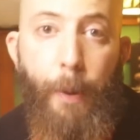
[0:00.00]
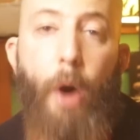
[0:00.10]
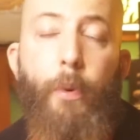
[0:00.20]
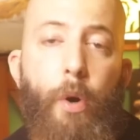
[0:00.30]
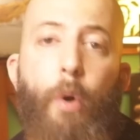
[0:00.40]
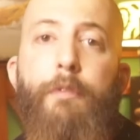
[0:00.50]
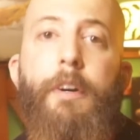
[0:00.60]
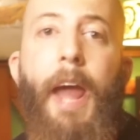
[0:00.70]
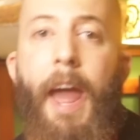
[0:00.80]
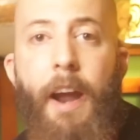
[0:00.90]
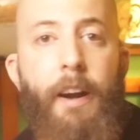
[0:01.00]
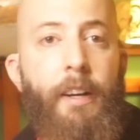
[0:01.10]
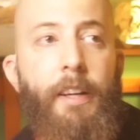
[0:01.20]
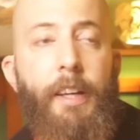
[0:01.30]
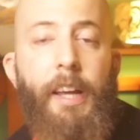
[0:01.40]
power over
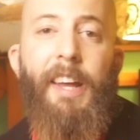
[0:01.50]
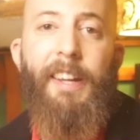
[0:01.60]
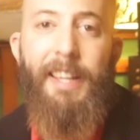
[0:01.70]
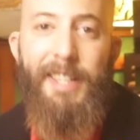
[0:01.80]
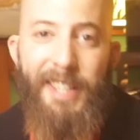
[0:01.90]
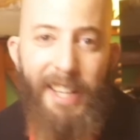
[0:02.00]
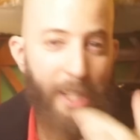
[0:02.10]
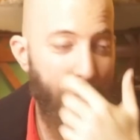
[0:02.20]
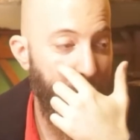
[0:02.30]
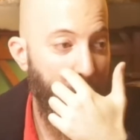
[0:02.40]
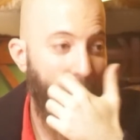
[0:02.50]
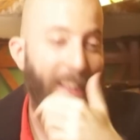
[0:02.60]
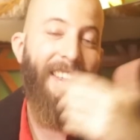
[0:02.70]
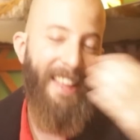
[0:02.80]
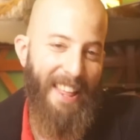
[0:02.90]
air, and as such,
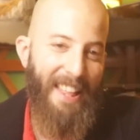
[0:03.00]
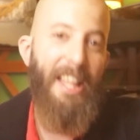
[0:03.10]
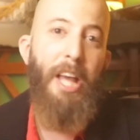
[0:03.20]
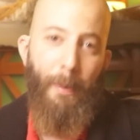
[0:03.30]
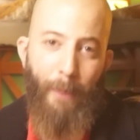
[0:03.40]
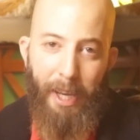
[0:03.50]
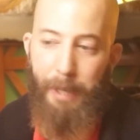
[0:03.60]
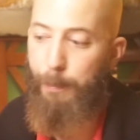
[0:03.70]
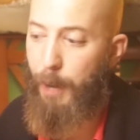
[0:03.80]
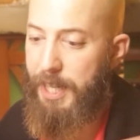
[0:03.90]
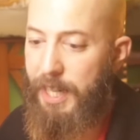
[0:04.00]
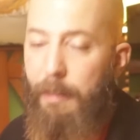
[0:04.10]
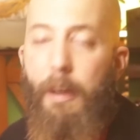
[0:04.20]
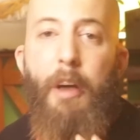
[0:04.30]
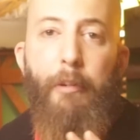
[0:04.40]
by
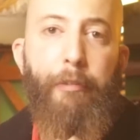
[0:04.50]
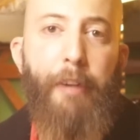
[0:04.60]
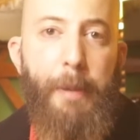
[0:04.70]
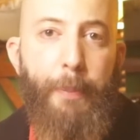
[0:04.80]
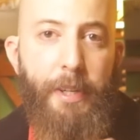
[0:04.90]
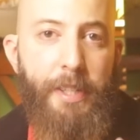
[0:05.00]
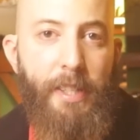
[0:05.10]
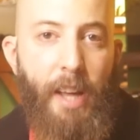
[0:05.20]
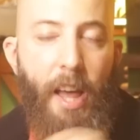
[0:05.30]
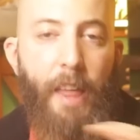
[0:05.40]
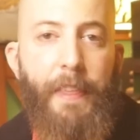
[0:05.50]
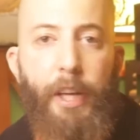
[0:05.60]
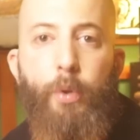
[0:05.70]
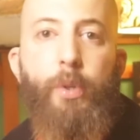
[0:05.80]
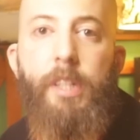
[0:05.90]
compressing vapors,
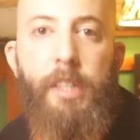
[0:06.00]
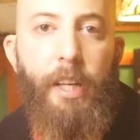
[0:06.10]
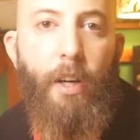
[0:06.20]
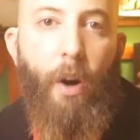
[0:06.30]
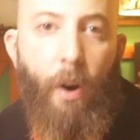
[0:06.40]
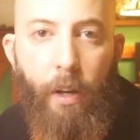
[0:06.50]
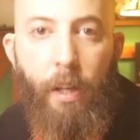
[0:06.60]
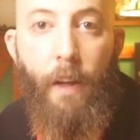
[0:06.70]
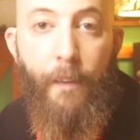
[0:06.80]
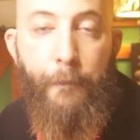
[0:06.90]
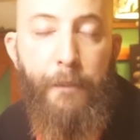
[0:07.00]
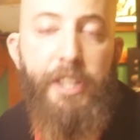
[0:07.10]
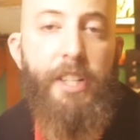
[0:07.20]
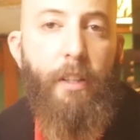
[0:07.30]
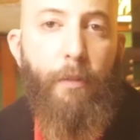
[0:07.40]
they could take on
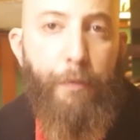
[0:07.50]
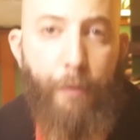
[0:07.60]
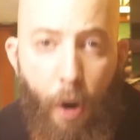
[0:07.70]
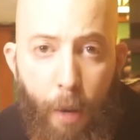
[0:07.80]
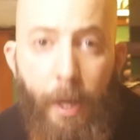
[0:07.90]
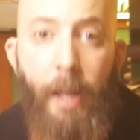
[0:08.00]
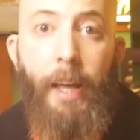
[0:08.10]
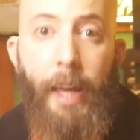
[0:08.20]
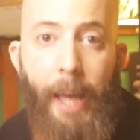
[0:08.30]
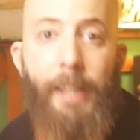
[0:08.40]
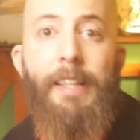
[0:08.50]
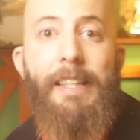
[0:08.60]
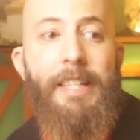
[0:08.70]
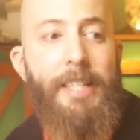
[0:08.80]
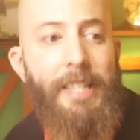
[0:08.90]
physical form
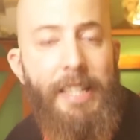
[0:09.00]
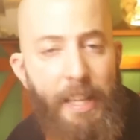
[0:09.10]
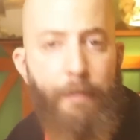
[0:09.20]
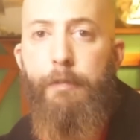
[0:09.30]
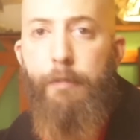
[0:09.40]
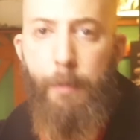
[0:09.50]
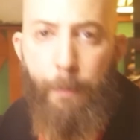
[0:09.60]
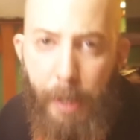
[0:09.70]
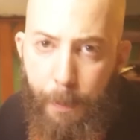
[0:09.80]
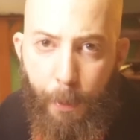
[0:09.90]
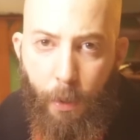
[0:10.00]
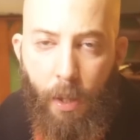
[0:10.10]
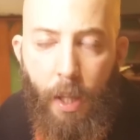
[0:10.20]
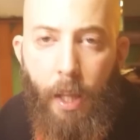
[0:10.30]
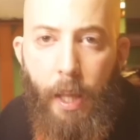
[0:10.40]
and deceive
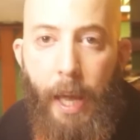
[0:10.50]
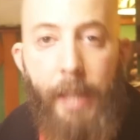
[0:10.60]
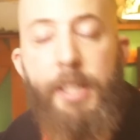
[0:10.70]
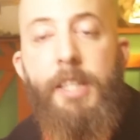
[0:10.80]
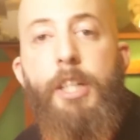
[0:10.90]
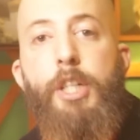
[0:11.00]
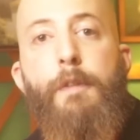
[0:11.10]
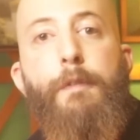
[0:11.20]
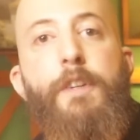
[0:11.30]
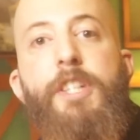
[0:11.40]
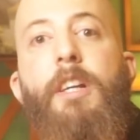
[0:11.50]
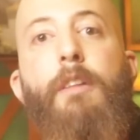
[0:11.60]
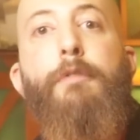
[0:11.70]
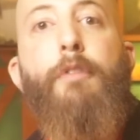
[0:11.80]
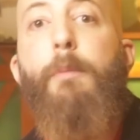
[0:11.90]
people. And such
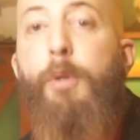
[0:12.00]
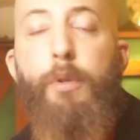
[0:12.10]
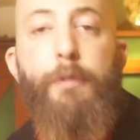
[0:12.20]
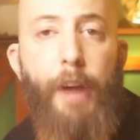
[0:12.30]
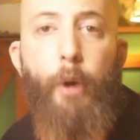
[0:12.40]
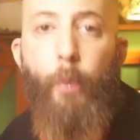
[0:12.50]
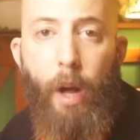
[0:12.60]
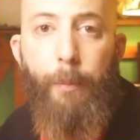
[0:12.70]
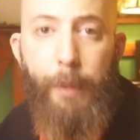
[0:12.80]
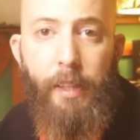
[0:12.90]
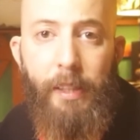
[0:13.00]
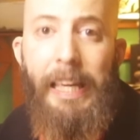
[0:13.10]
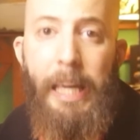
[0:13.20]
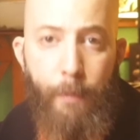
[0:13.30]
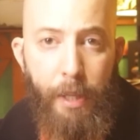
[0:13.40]
physical form could very well be
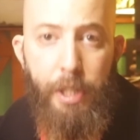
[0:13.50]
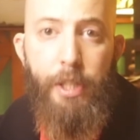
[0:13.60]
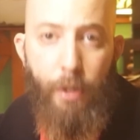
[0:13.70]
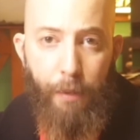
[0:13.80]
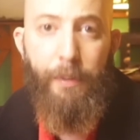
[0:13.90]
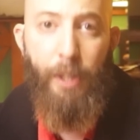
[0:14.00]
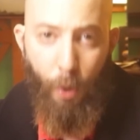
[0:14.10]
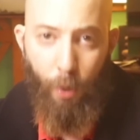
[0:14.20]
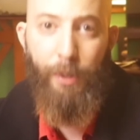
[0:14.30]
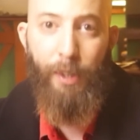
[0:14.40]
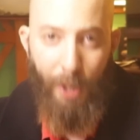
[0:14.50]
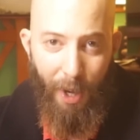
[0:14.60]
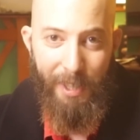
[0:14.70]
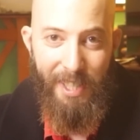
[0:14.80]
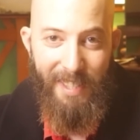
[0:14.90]
the images of the old
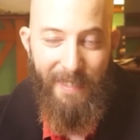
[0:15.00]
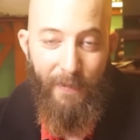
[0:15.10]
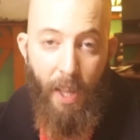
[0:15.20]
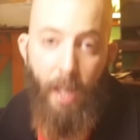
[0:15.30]
gods,